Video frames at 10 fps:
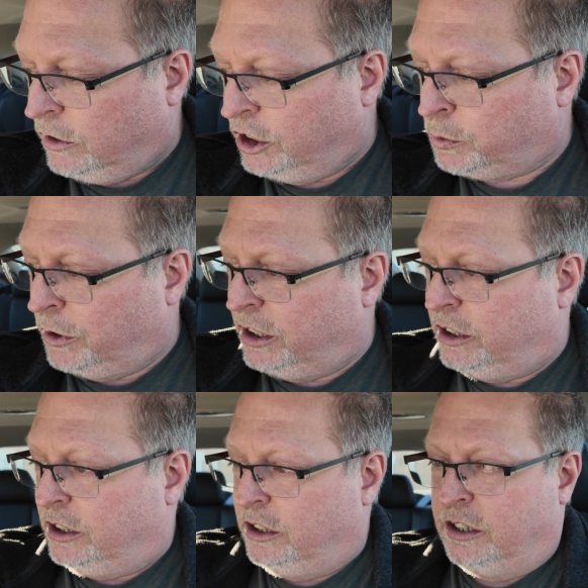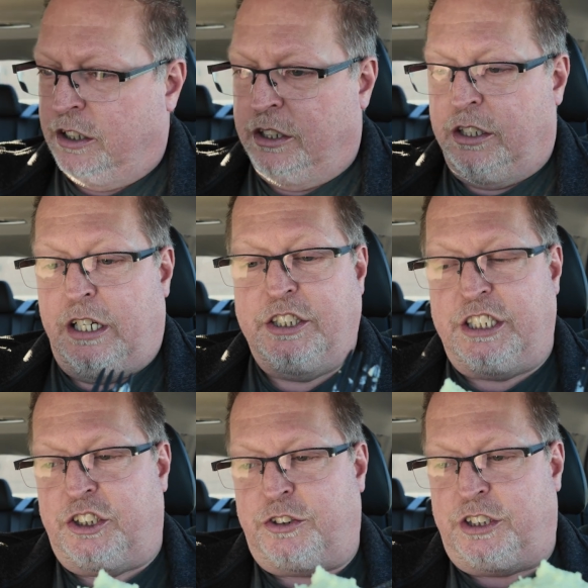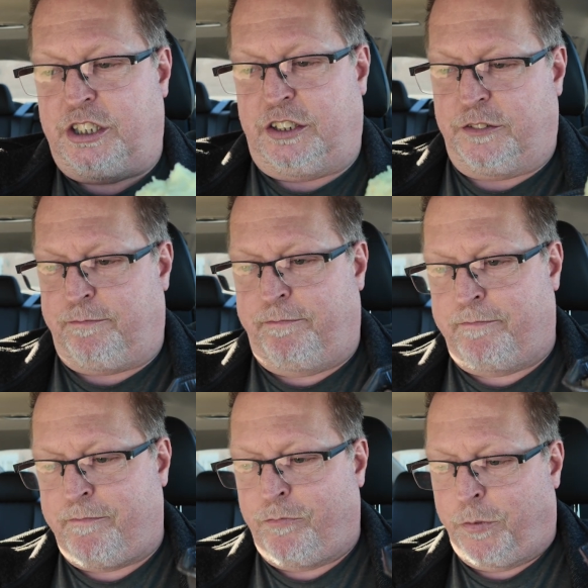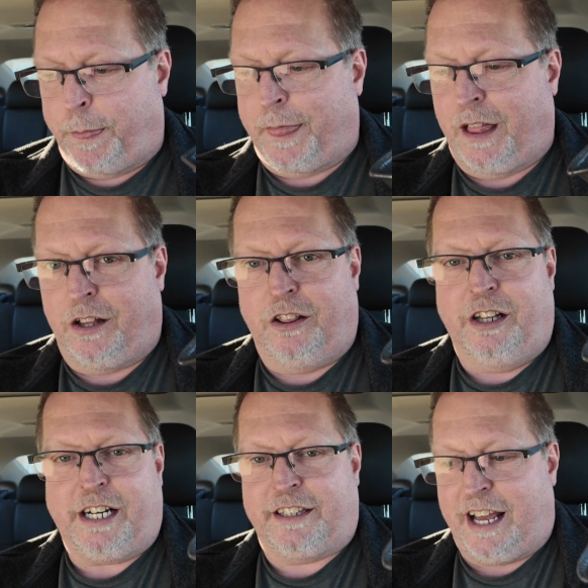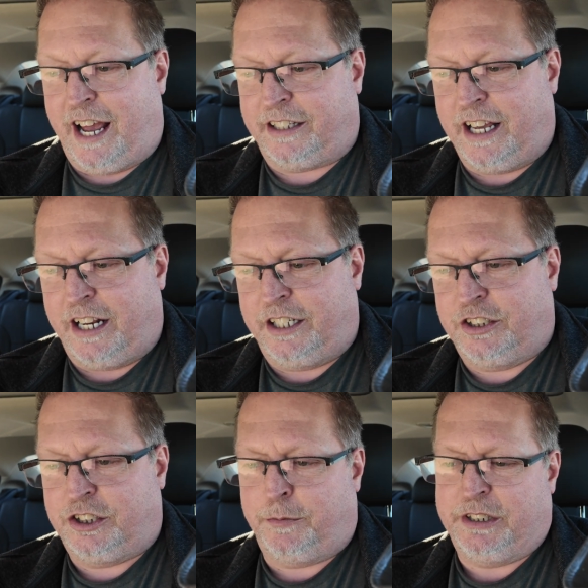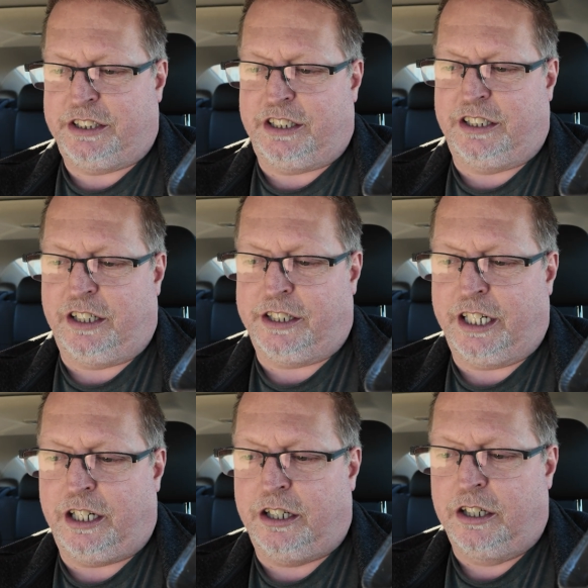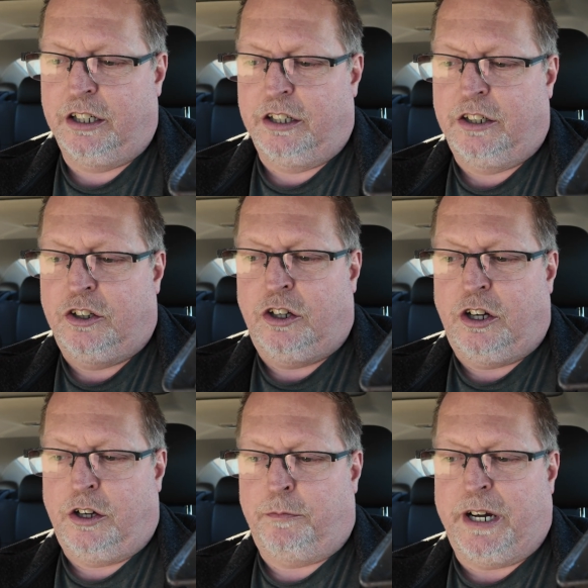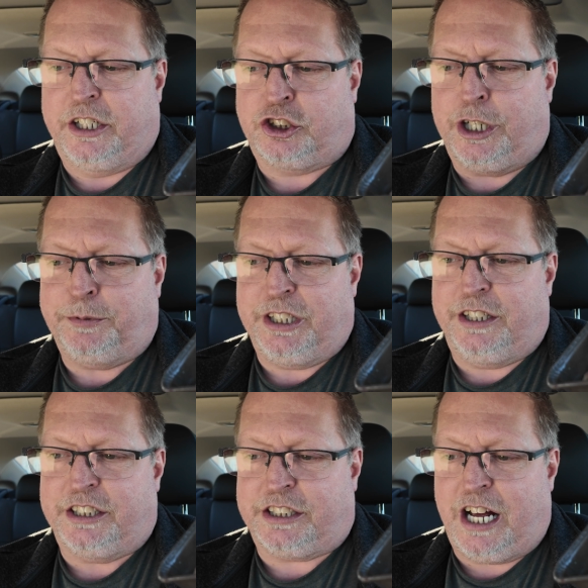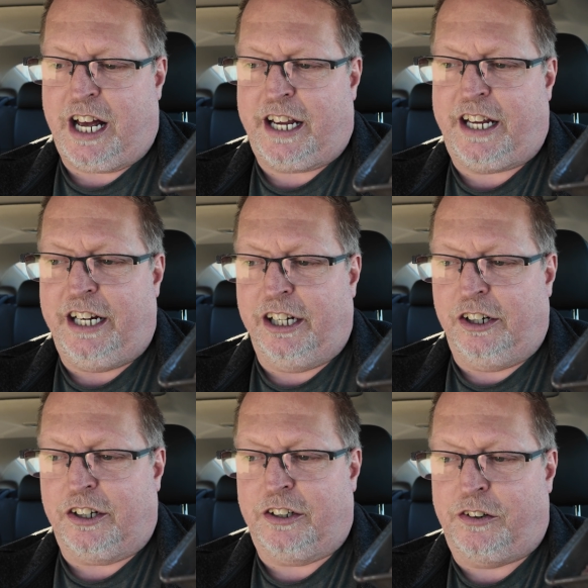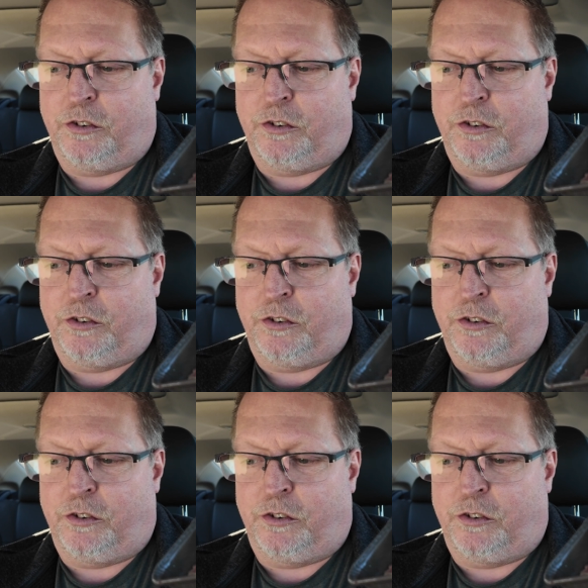this one is interesting. Look at that. That is, let me see. I'll get my description of this guy here.